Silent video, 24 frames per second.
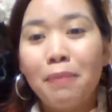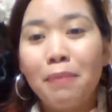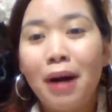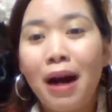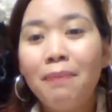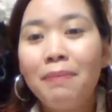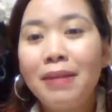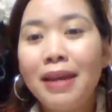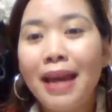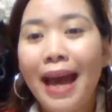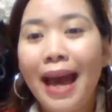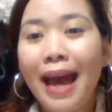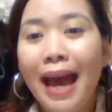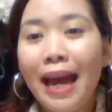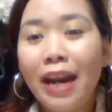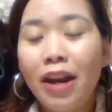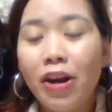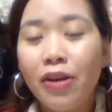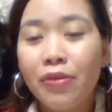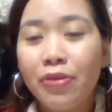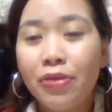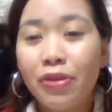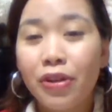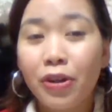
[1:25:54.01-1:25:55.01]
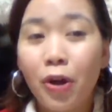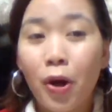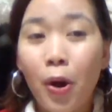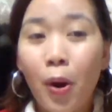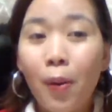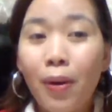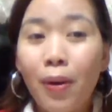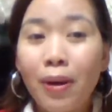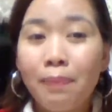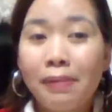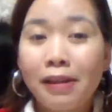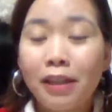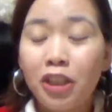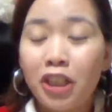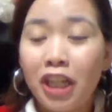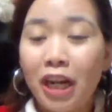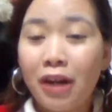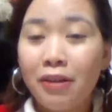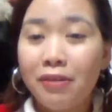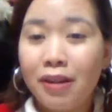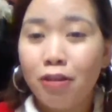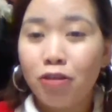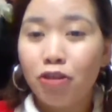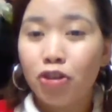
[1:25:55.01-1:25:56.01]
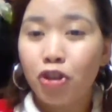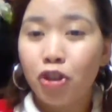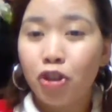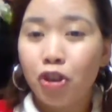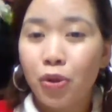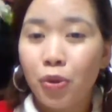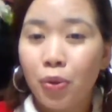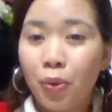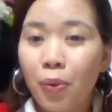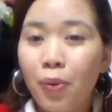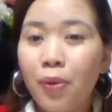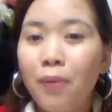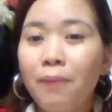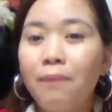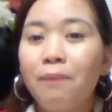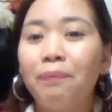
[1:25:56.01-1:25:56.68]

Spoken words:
Mommy Ann on the go. A big shout out to you,